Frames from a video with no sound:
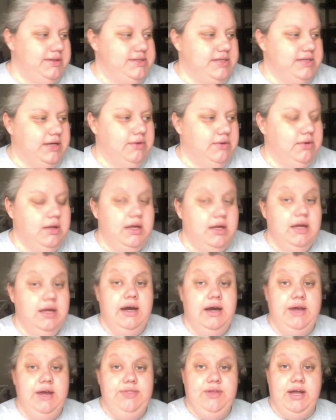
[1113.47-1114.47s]
So
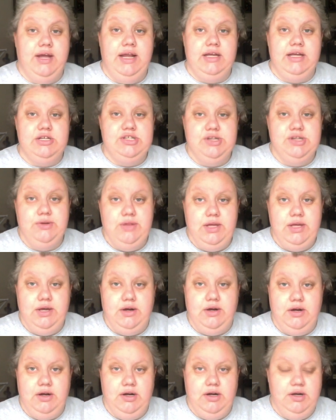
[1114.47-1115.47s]
I thought I could show the
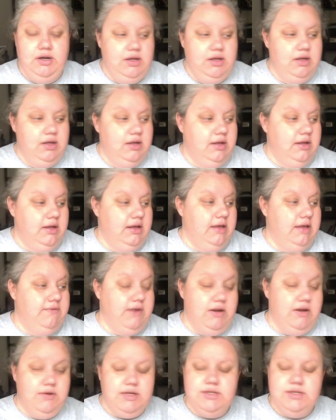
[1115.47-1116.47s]
yarn if I
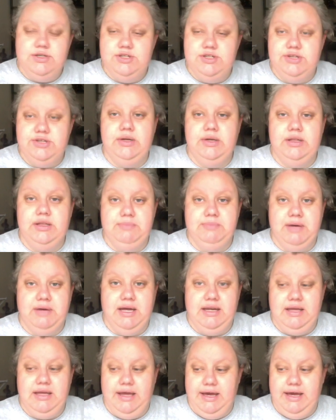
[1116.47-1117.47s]
don't get to show it on the
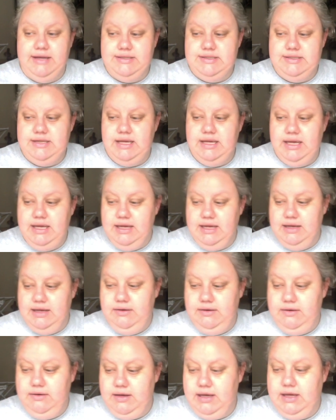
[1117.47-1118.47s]
podcast
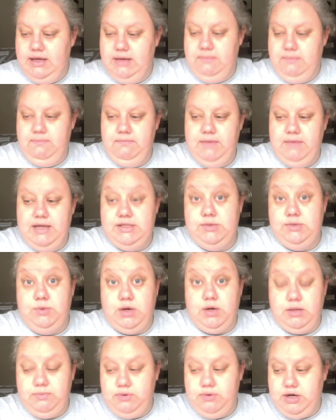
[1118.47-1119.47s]
and as a
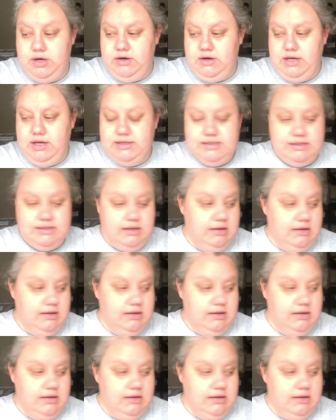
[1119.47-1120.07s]
work in progress,